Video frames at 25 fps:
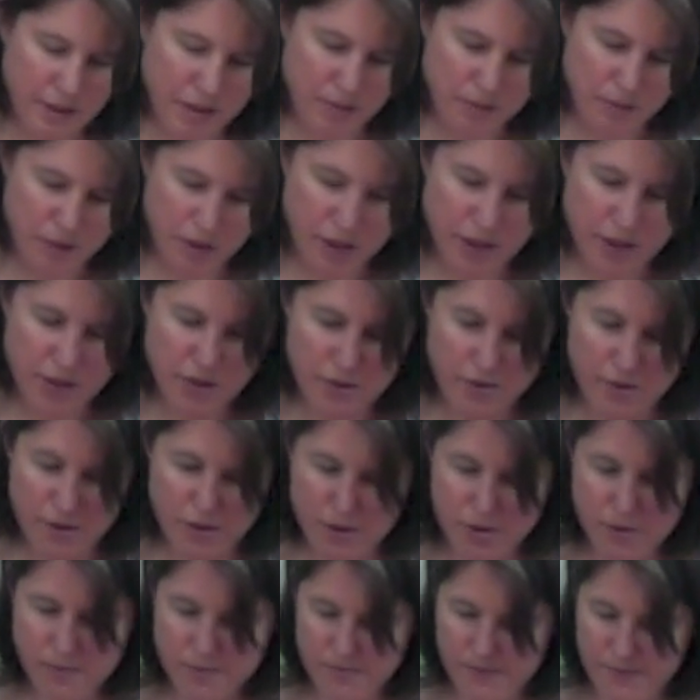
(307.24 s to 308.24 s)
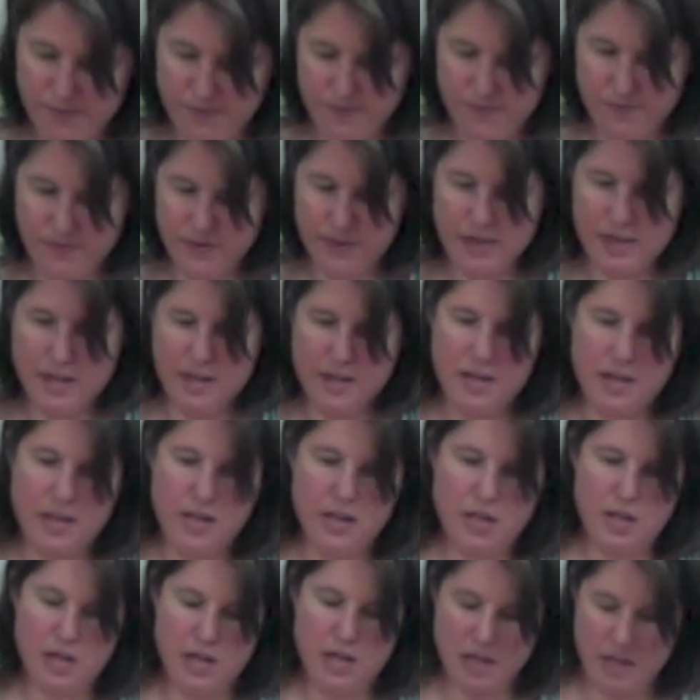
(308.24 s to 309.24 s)
Pull it through.
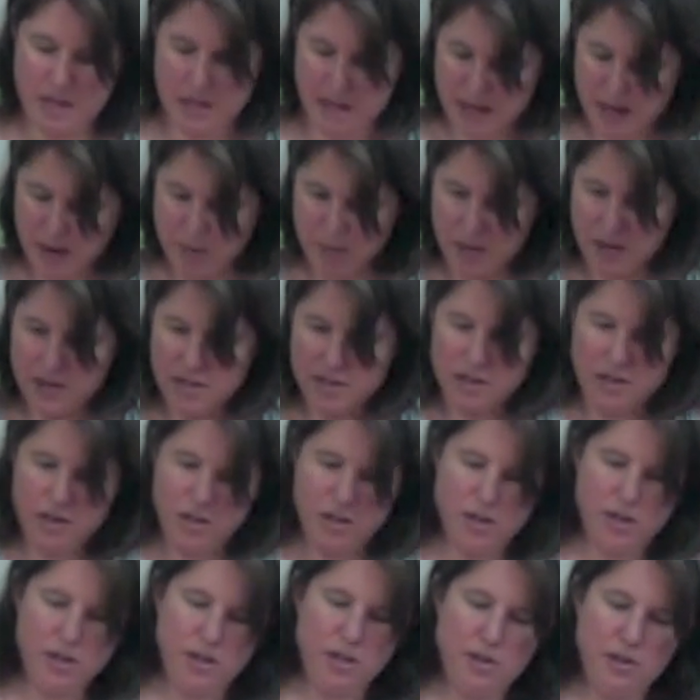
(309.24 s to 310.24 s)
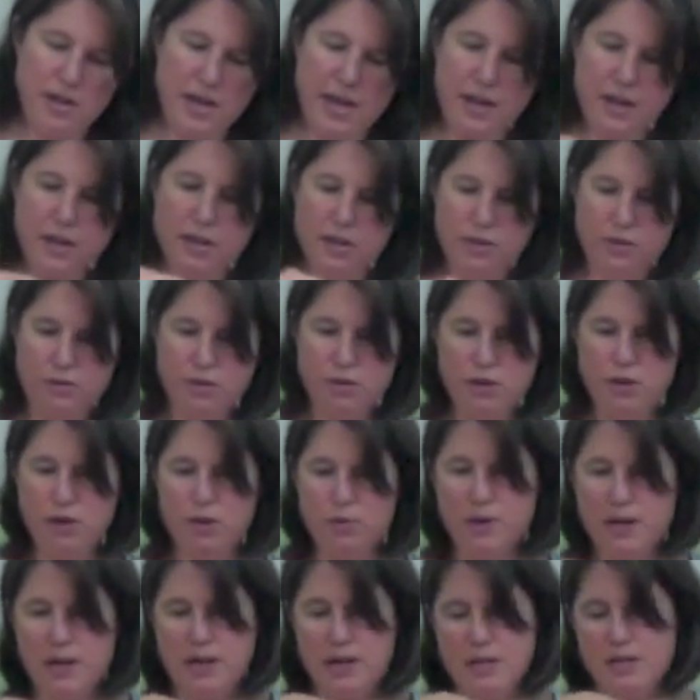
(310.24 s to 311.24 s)
And when you get it through,
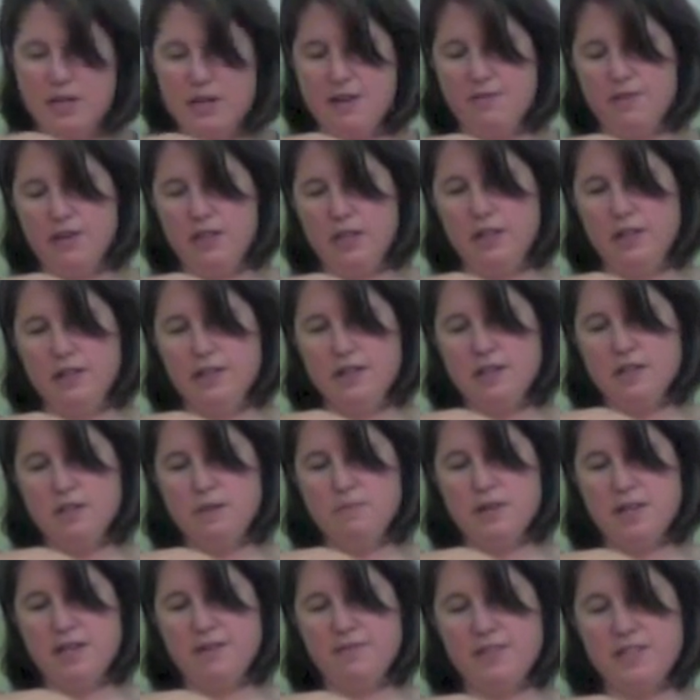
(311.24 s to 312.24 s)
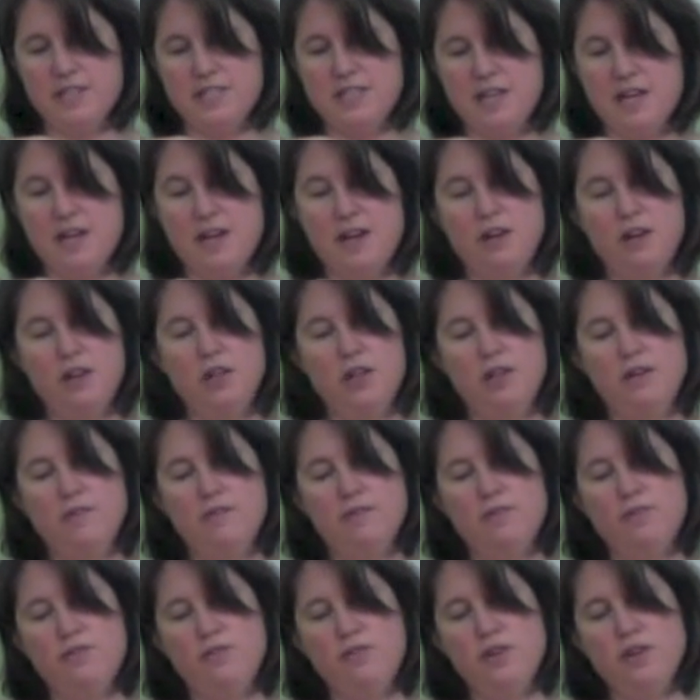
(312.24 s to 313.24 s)
you want to leave a little bit of a tail
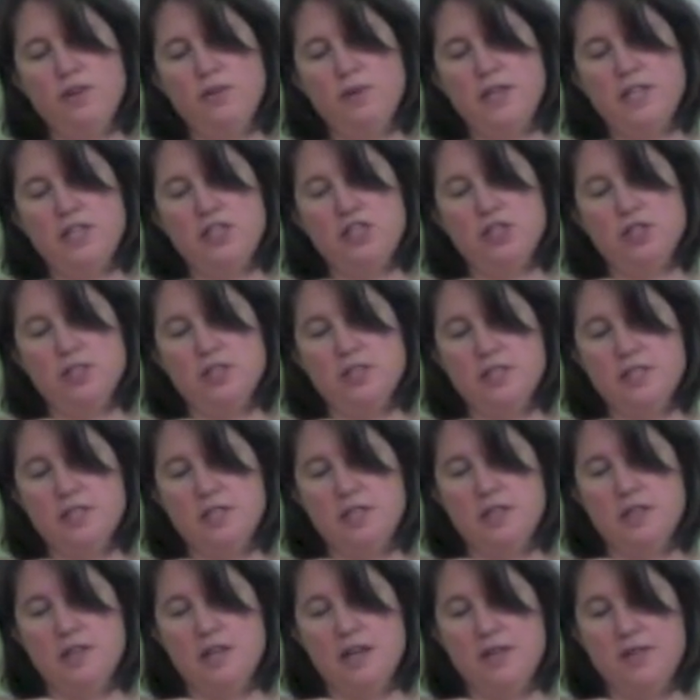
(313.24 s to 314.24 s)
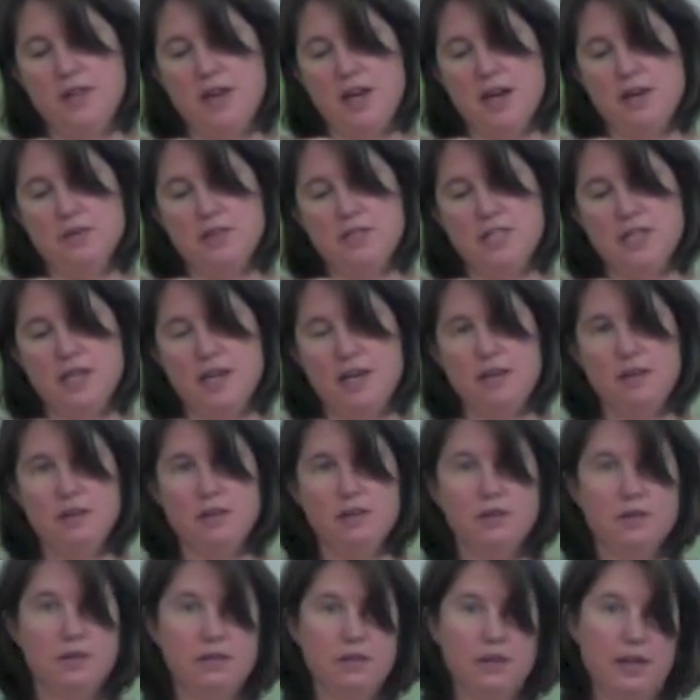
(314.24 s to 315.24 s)
of a few inches on the outside.
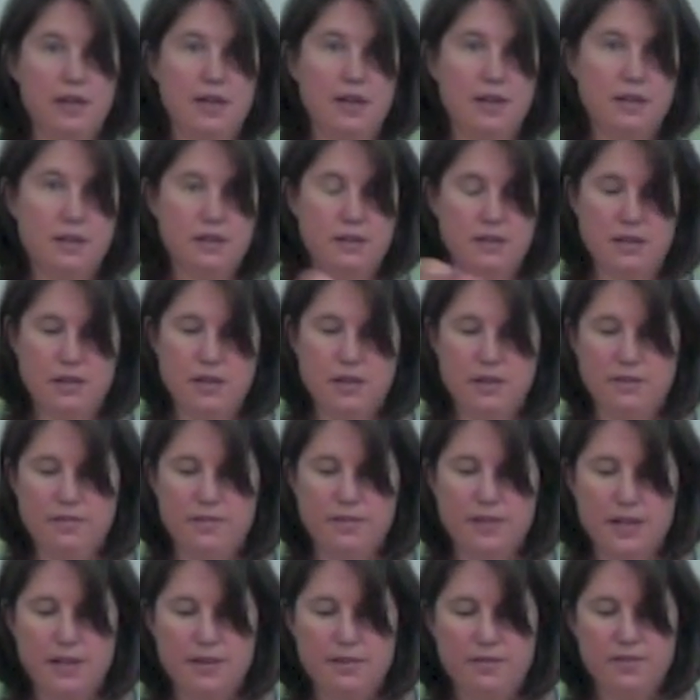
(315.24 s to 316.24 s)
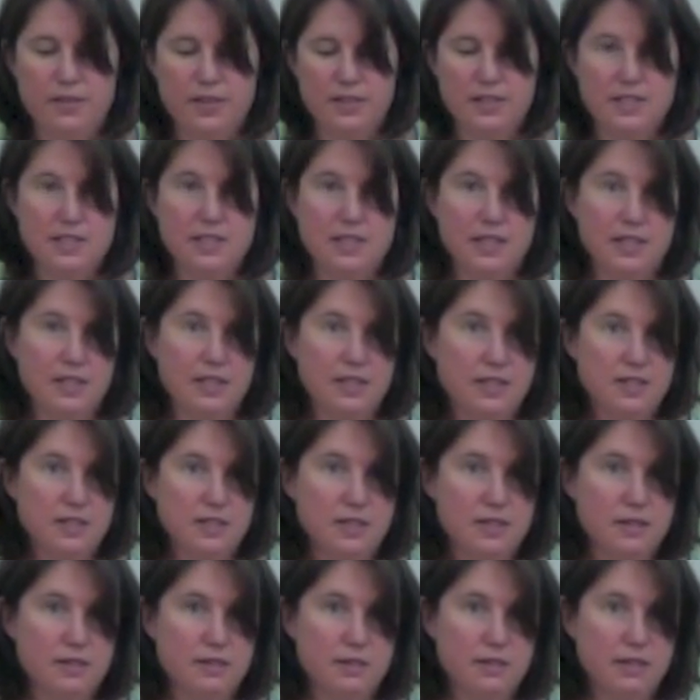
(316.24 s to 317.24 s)
Okay? I don't know if you can see it.
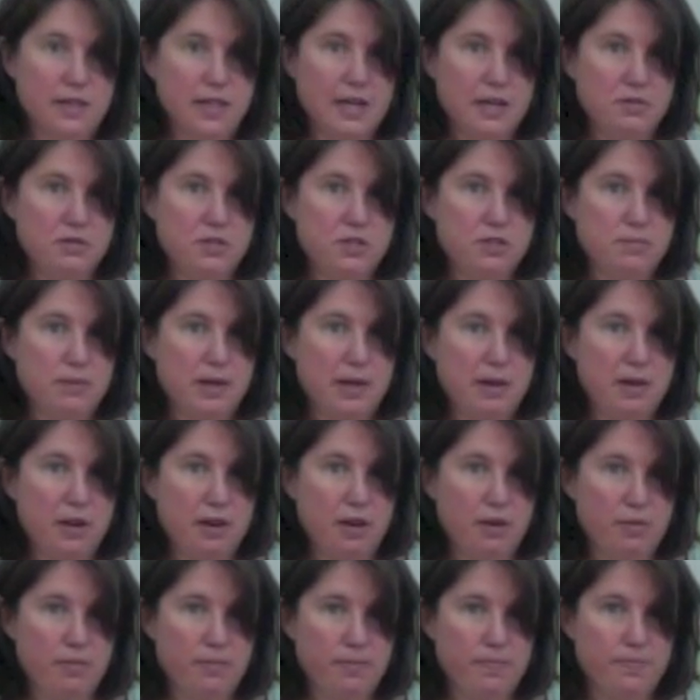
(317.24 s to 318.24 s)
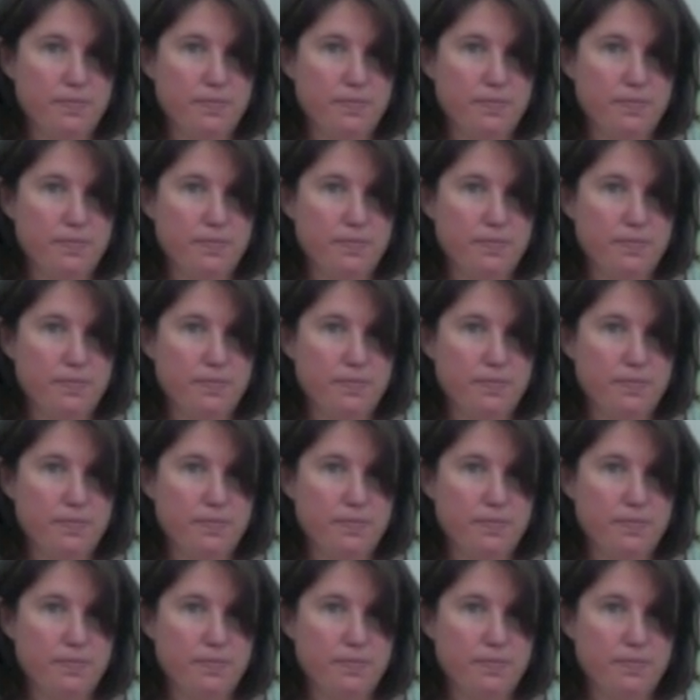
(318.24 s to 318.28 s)
It's out to about here.